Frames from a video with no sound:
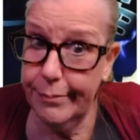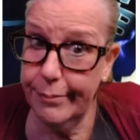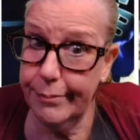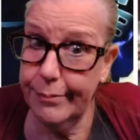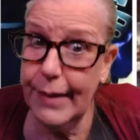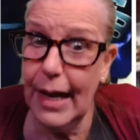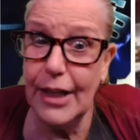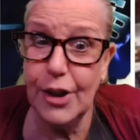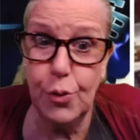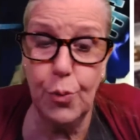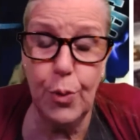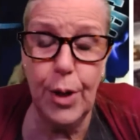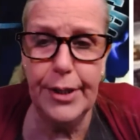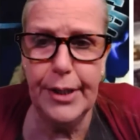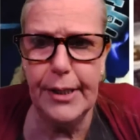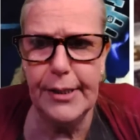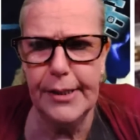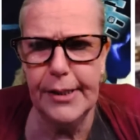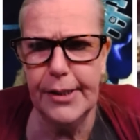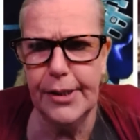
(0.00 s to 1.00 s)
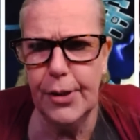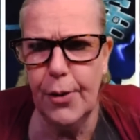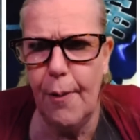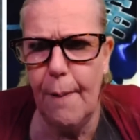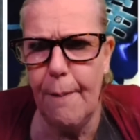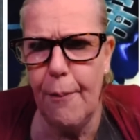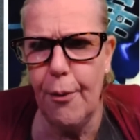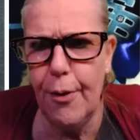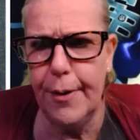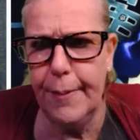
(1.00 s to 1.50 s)
That's why this is so
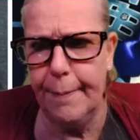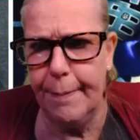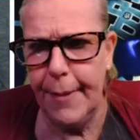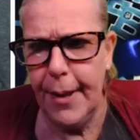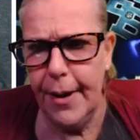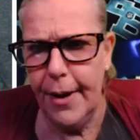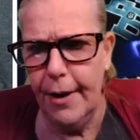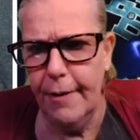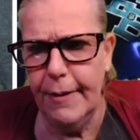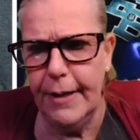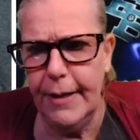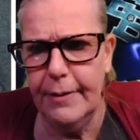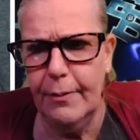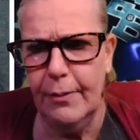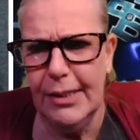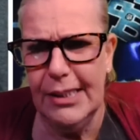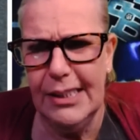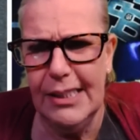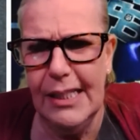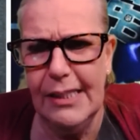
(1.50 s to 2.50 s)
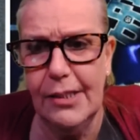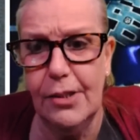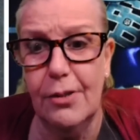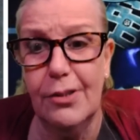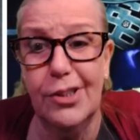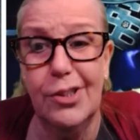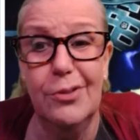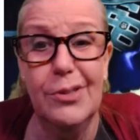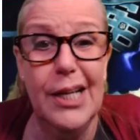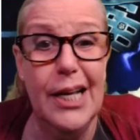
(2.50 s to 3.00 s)
important. All right, let's so
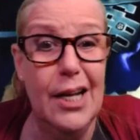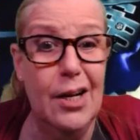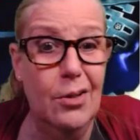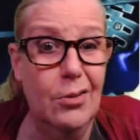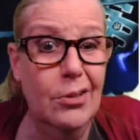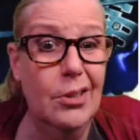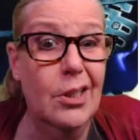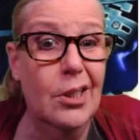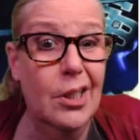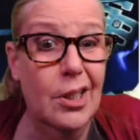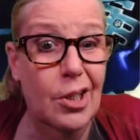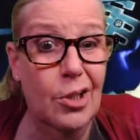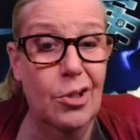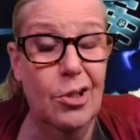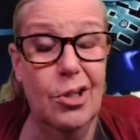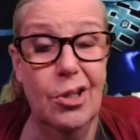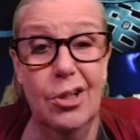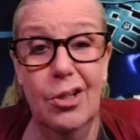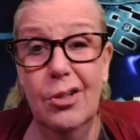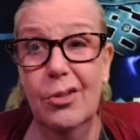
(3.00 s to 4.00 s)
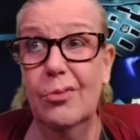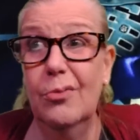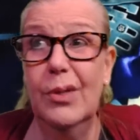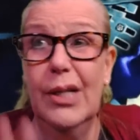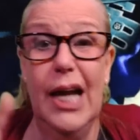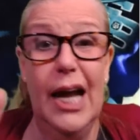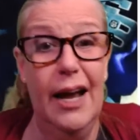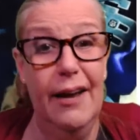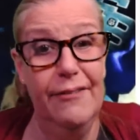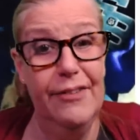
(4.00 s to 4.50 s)
so now we
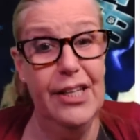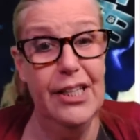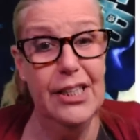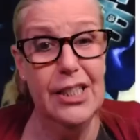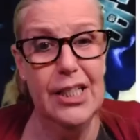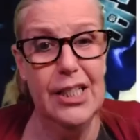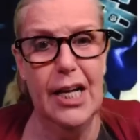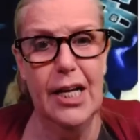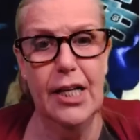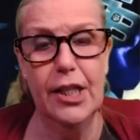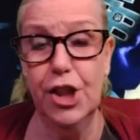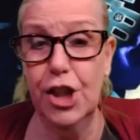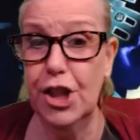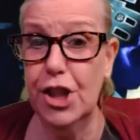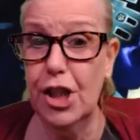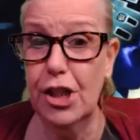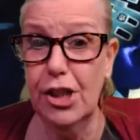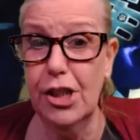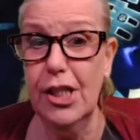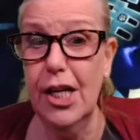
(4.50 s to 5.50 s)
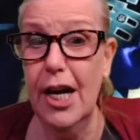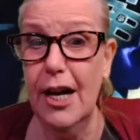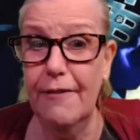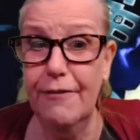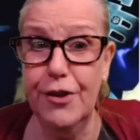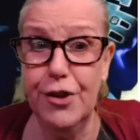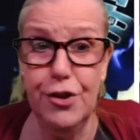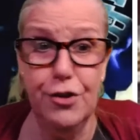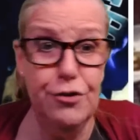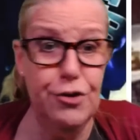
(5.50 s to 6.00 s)
have this day. She doesn't have
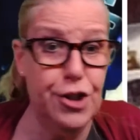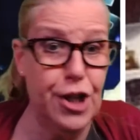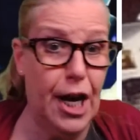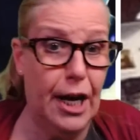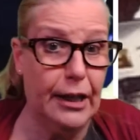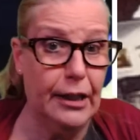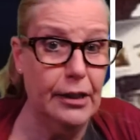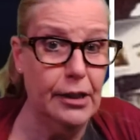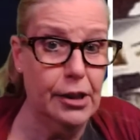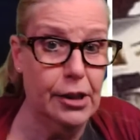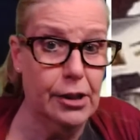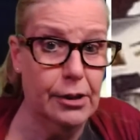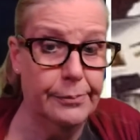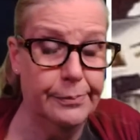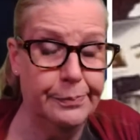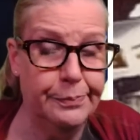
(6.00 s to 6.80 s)
the two jackets.